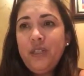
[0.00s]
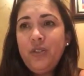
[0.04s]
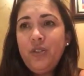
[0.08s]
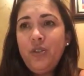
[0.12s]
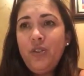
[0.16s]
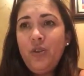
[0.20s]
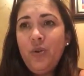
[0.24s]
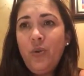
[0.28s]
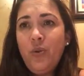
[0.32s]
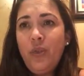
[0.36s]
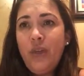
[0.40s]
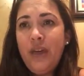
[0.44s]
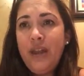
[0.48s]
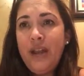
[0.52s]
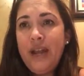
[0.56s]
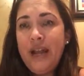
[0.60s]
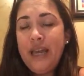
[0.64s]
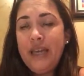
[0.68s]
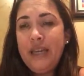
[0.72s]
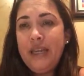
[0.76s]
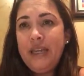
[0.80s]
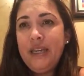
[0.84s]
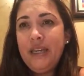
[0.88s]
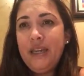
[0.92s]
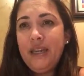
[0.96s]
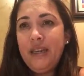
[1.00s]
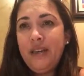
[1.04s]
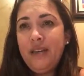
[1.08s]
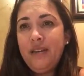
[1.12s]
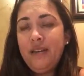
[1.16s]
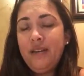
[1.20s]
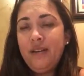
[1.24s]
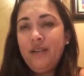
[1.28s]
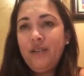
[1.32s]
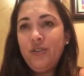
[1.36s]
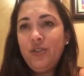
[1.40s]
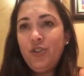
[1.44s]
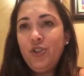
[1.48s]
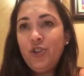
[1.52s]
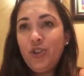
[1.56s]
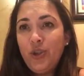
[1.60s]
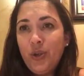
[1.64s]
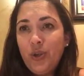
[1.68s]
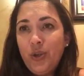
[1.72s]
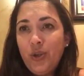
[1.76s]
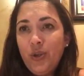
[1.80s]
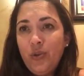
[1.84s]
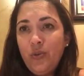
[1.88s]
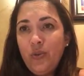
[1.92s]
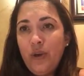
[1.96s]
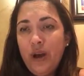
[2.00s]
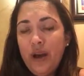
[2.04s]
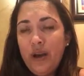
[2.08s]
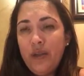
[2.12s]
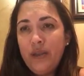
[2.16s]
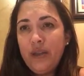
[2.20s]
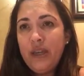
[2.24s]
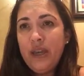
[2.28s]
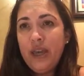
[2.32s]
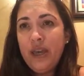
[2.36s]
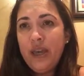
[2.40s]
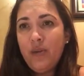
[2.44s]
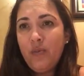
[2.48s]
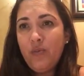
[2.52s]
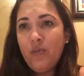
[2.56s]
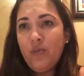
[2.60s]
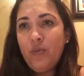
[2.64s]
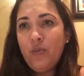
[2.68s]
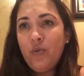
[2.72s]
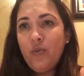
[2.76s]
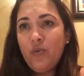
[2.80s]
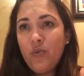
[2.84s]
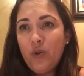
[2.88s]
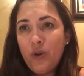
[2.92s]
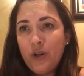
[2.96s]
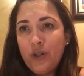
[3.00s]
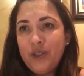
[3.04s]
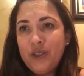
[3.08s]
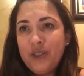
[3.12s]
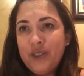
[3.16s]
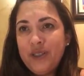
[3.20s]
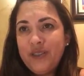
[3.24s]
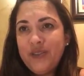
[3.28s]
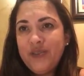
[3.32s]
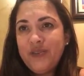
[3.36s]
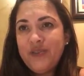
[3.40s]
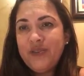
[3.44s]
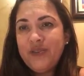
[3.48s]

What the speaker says: so that I can show you how the game works.